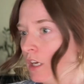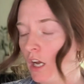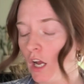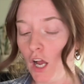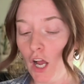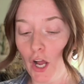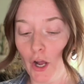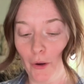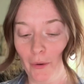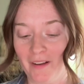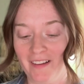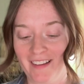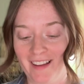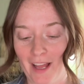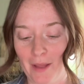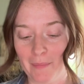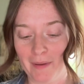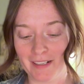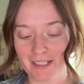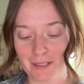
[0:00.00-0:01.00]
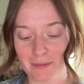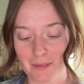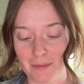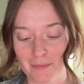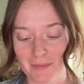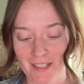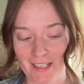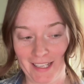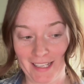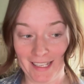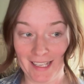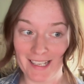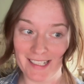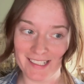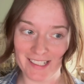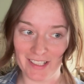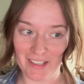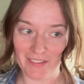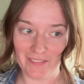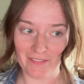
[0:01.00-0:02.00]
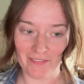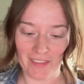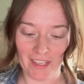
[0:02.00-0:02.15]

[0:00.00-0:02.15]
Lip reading: oh, I picked up something I can't tell you.